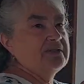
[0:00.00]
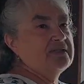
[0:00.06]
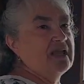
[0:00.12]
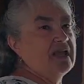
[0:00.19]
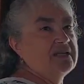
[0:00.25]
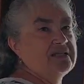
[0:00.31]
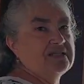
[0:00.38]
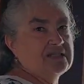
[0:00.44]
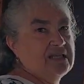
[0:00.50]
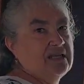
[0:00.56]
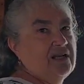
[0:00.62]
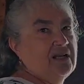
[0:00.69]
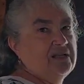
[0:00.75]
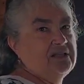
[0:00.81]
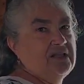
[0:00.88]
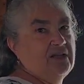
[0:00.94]
on one
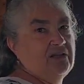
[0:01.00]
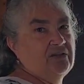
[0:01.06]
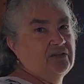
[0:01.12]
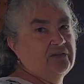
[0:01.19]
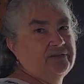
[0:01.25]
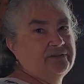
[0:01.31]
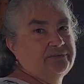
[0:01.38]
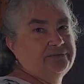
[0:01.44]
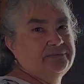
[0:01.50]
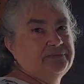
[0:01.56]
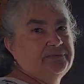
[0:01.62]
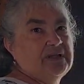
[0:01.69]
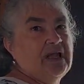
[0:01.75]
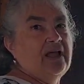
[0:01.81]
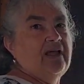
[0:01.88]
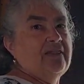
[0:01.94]
side, sink on the other.
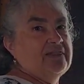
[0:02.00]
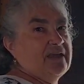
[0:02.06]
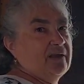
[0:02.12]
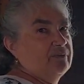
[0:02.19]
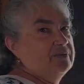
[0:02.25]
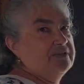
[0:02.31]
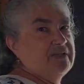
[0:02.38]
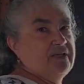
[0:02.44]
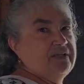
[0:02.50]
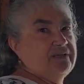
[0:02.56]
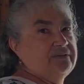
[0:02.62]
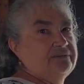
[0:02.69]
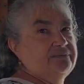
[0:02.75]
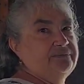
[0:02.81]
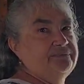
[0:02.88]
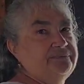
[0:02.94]
That
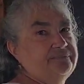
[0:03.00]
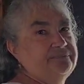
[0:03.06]
was it.